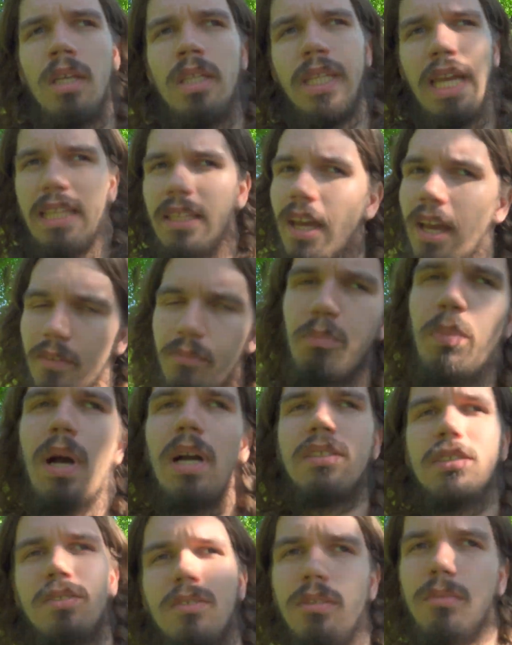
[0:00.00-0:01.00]
yeah, they have
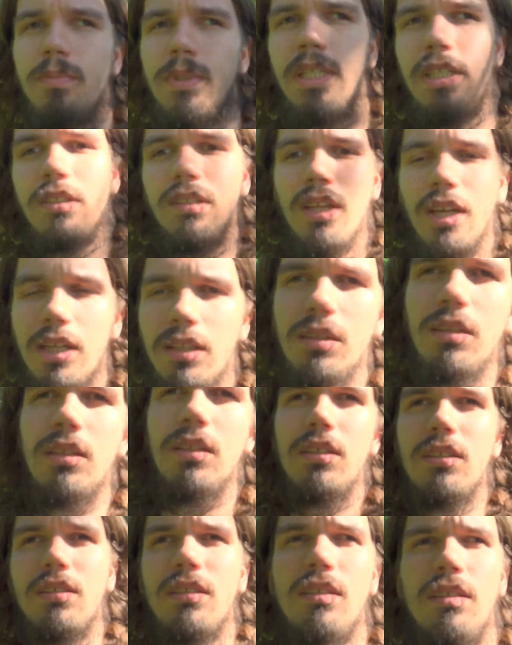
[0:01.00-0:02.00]
parks in Copenhagen,
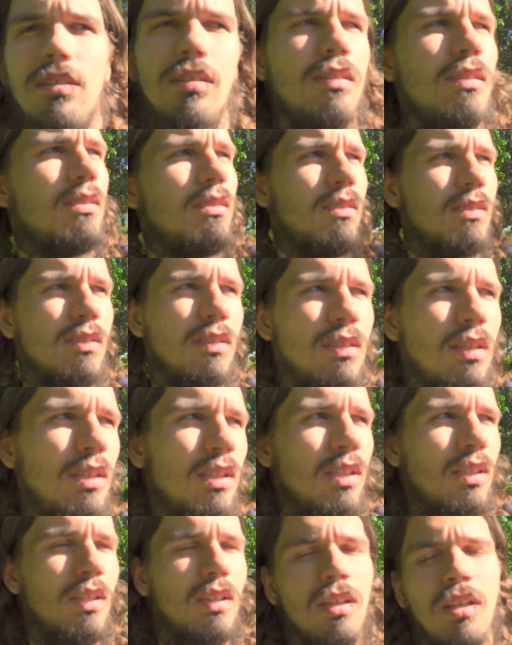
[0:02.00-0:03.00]
and
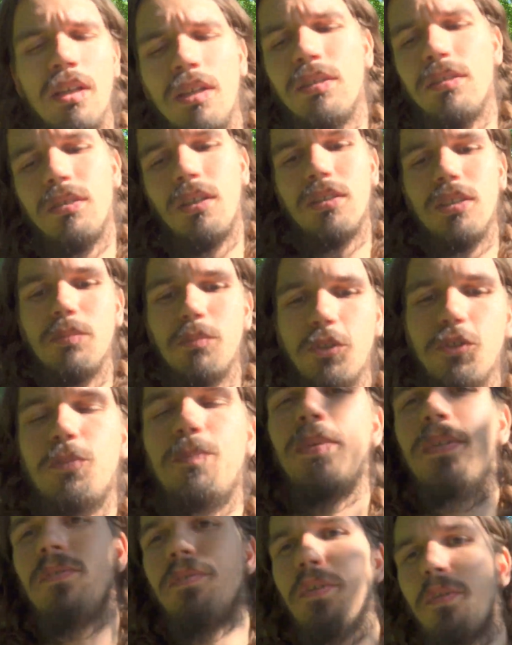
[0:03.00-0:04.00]
not the
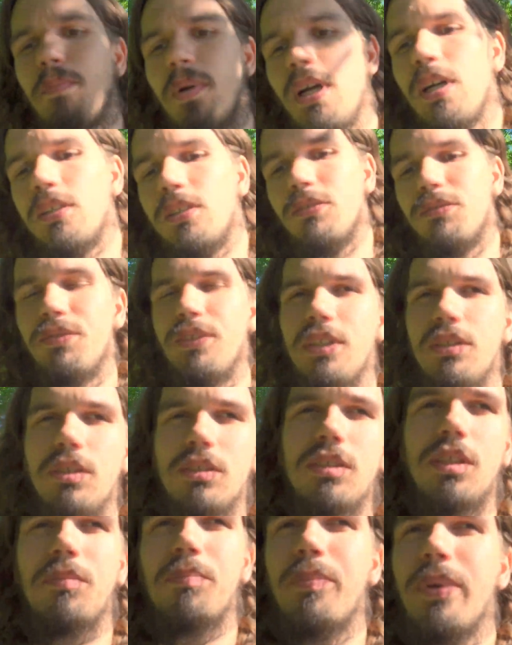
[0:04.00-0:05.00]
most beautiful parks, I think,
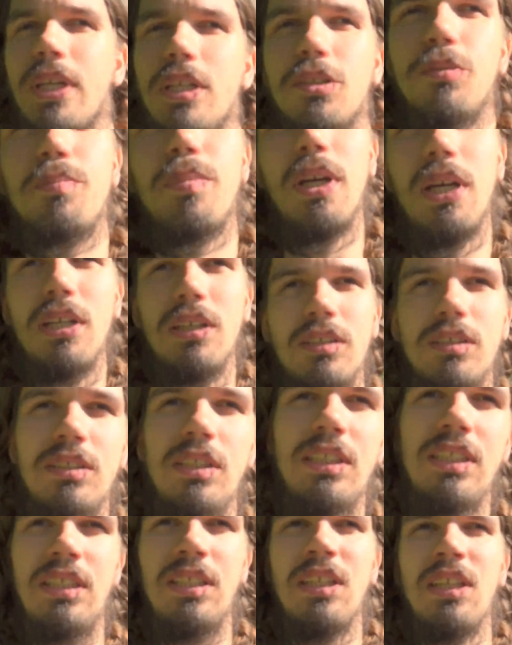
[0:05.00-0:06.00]
not the biggest parks,
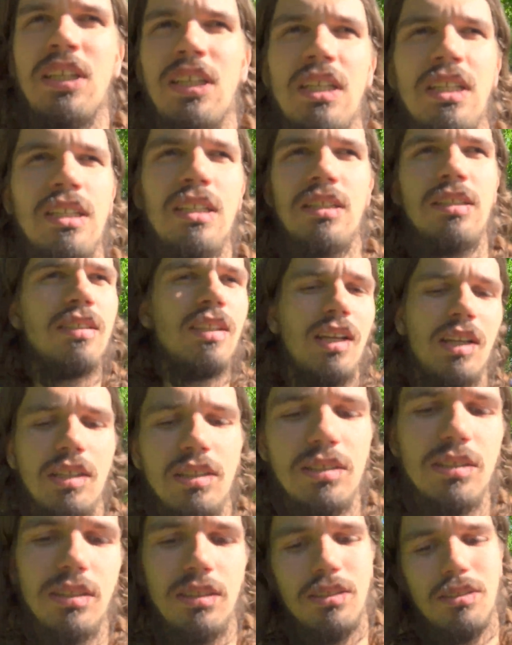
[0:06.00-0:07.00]

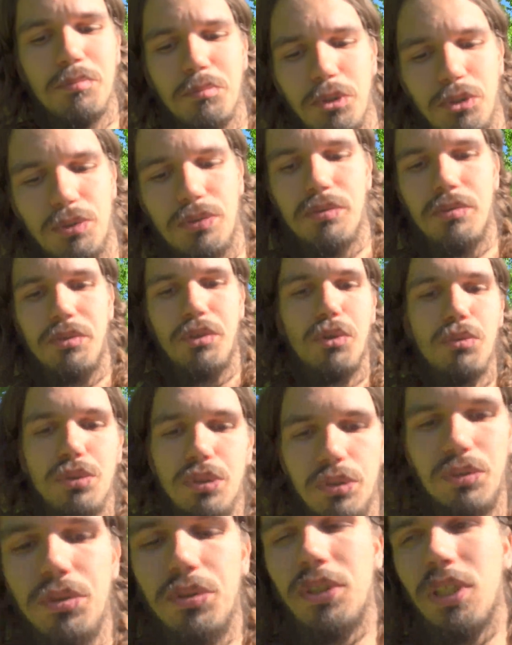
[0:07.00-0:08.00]
nicest, most
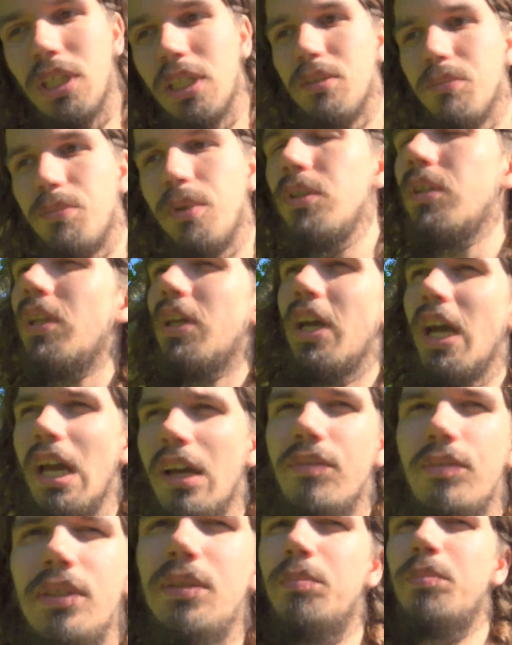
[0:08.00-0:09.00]
cozy to stay in, but they
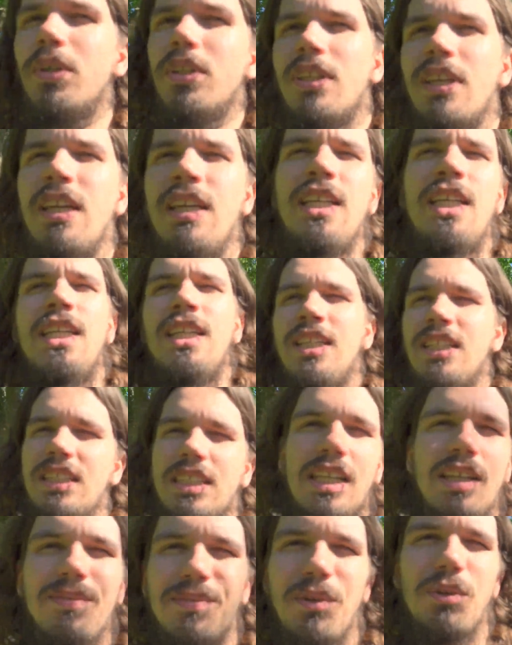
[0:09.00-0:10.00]
have it. But it's
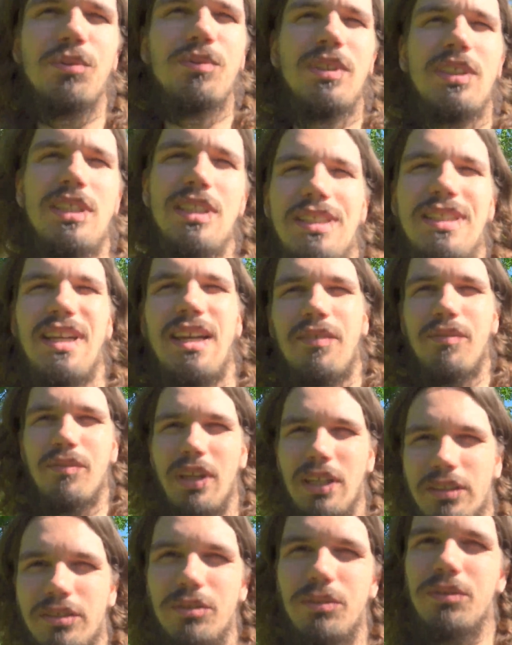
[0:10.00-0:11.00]
kind of the only city that have
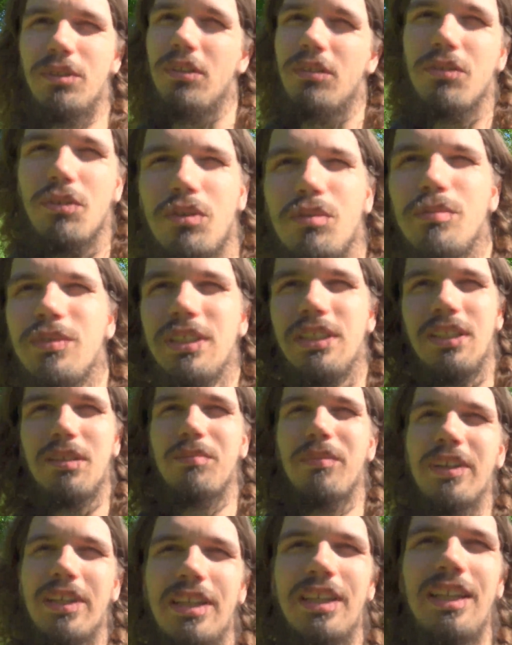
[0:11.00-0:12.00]
that, so it's not normal in
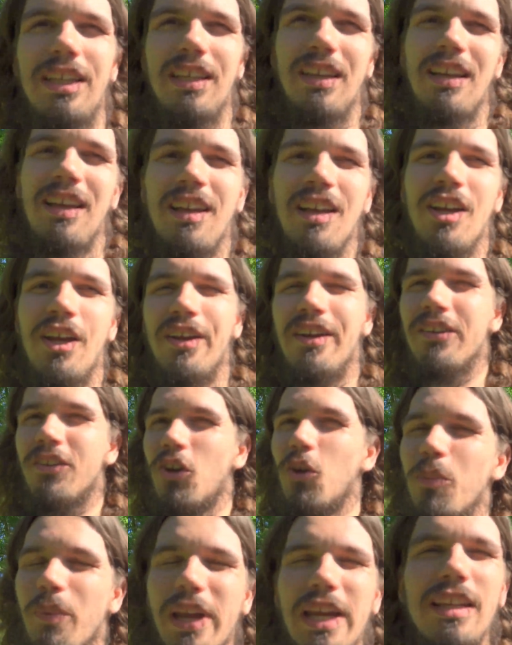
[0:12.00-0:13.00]
Denmark.
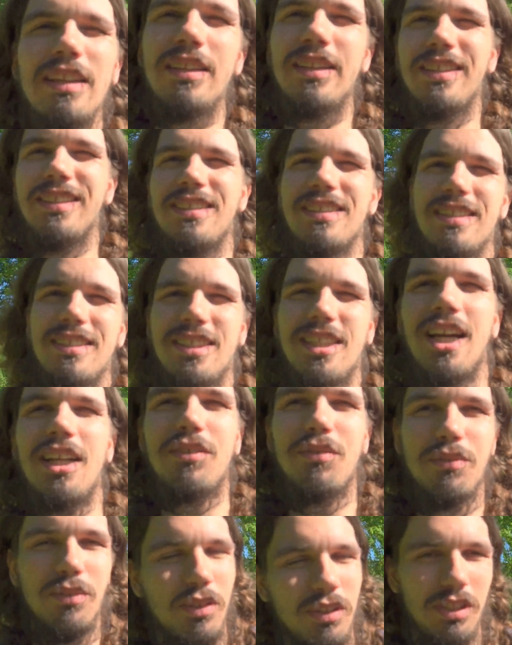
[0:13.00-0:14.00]
Copenhagen is
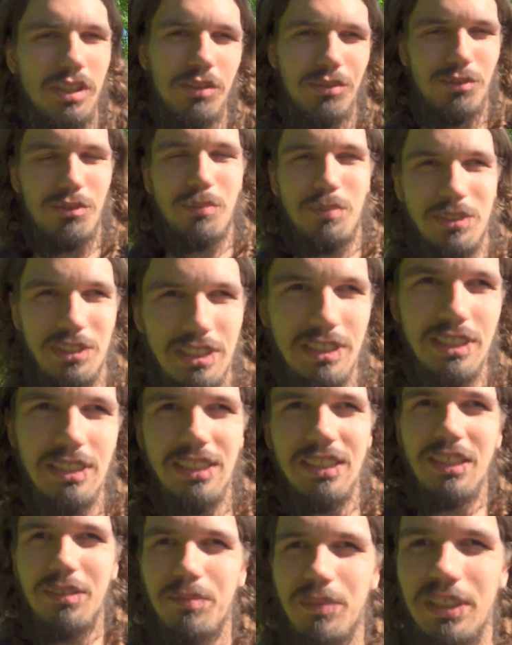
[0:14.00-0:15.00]
kind of not a normal city
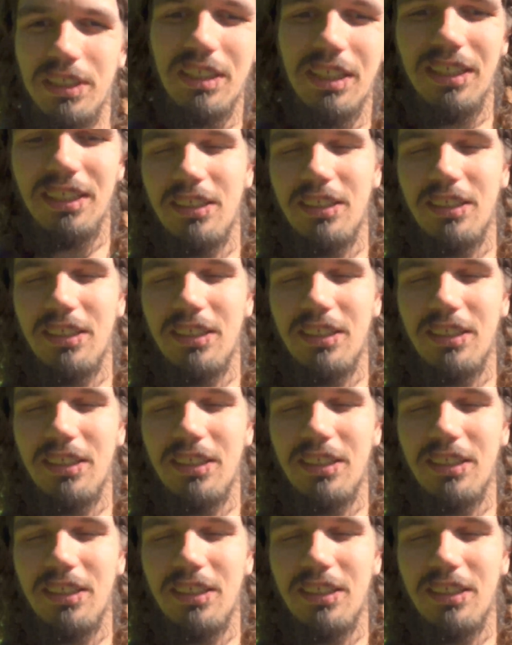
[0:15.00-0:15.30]
in Denmark.